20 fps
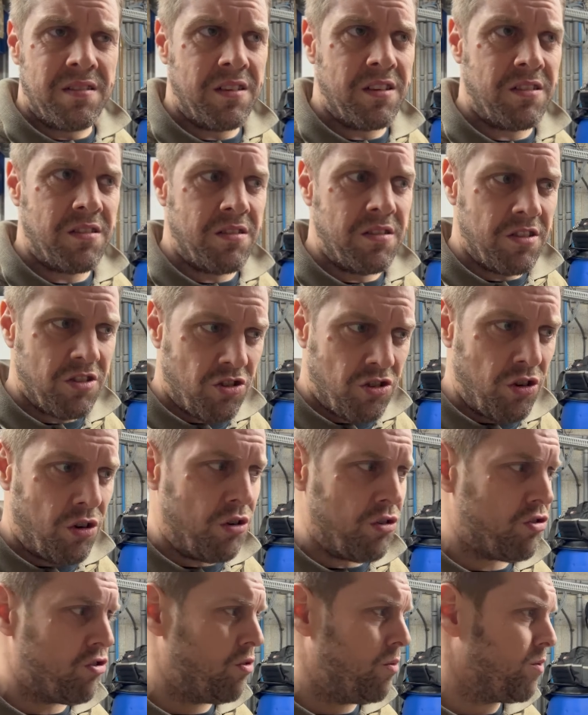The
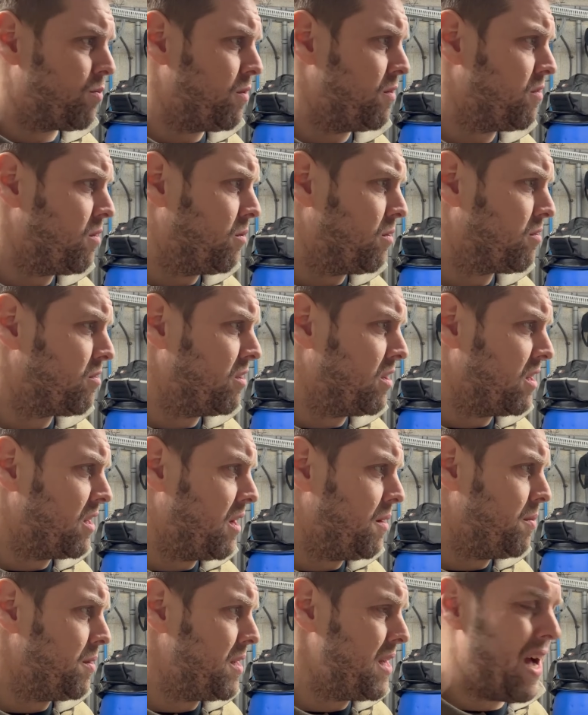store's almost moving. There's not much in
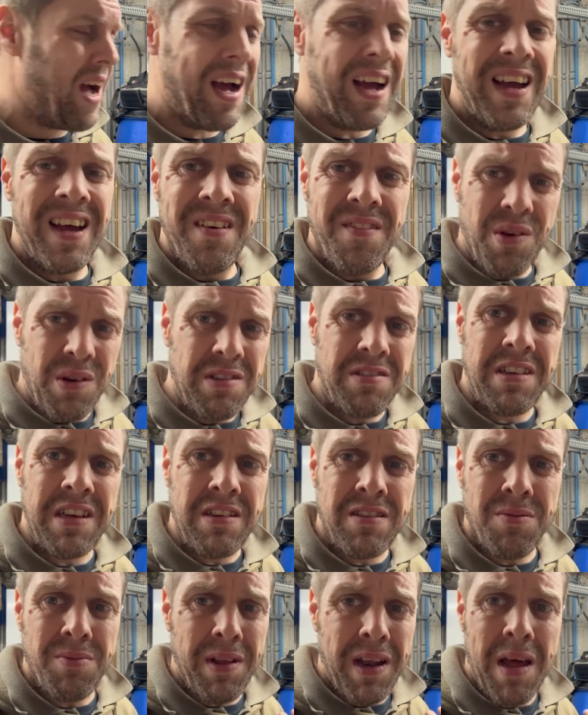here. But yeah, if you want to see
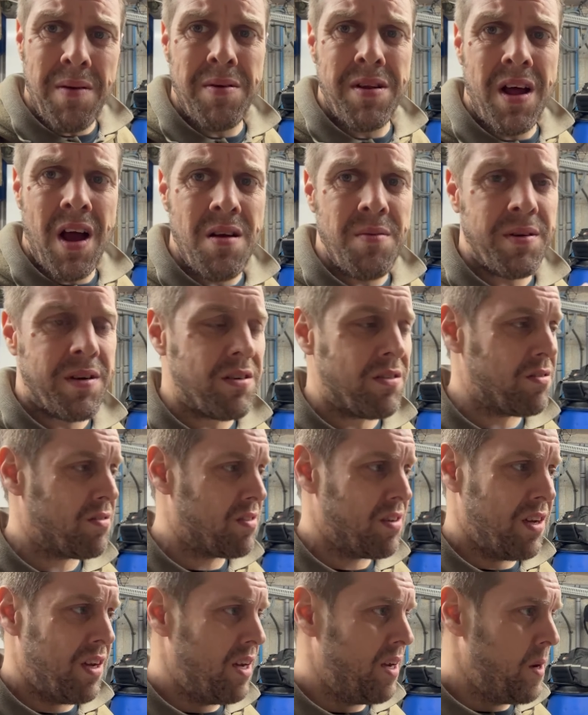something, let me know,
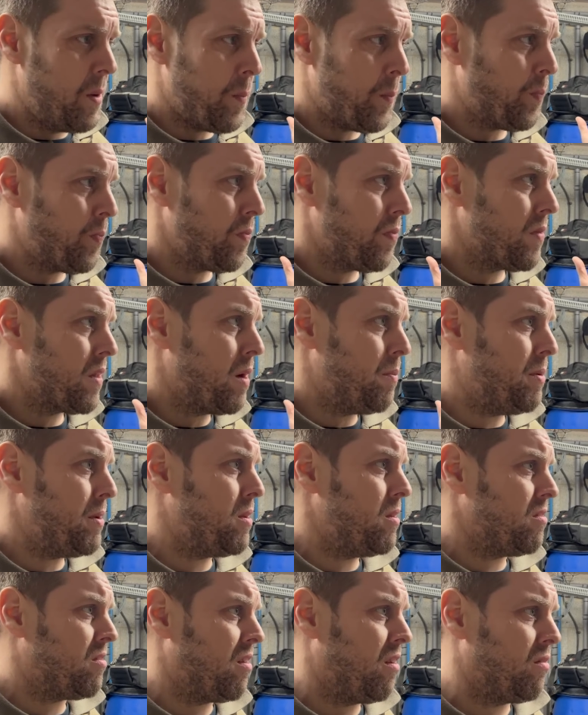because I've been
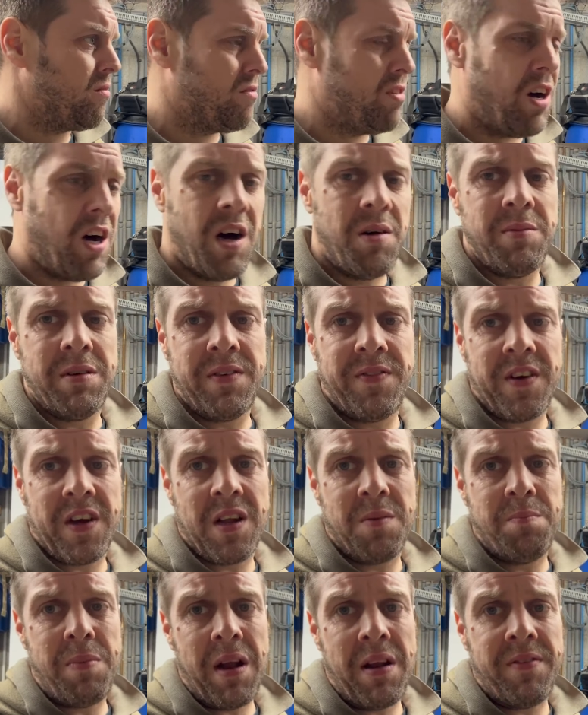doing this a long time, and if I
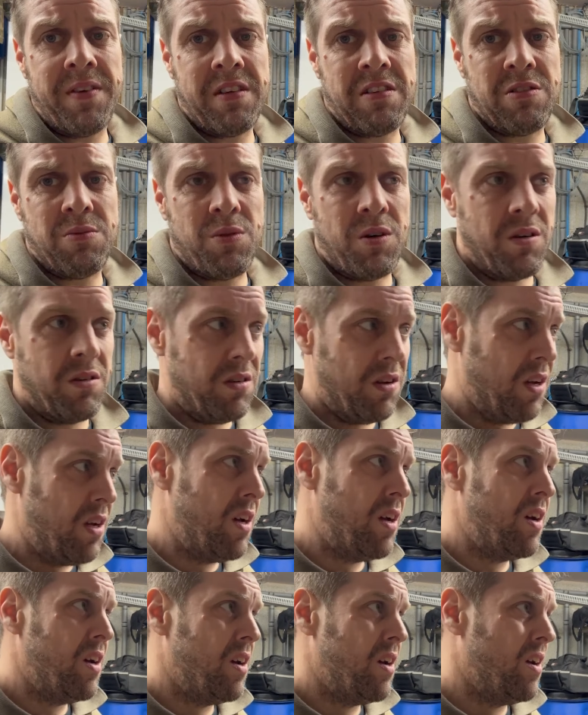can benefit someone
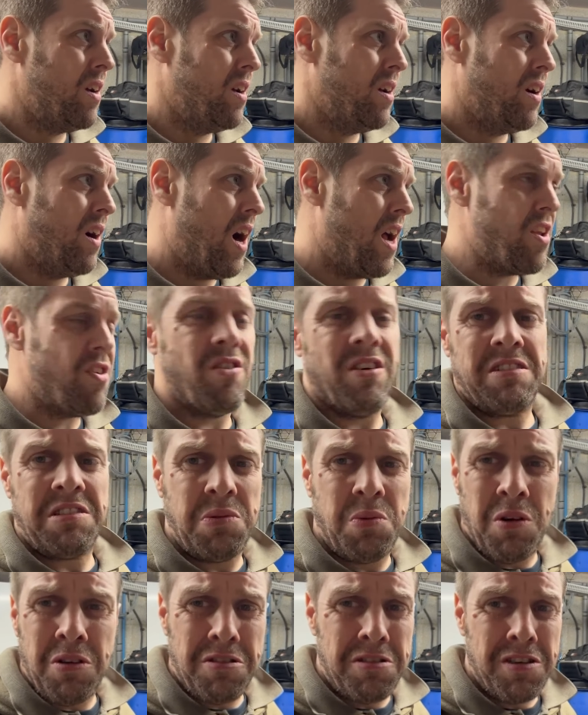and you're
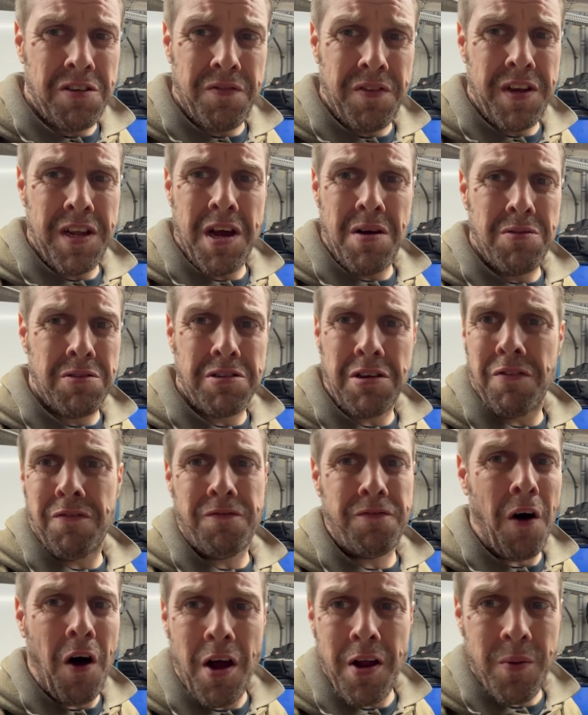actually watching this video, which I
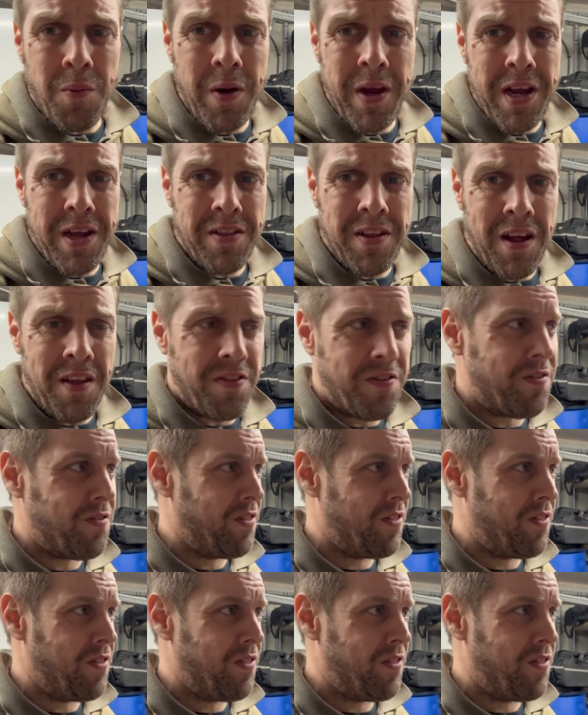find weird, that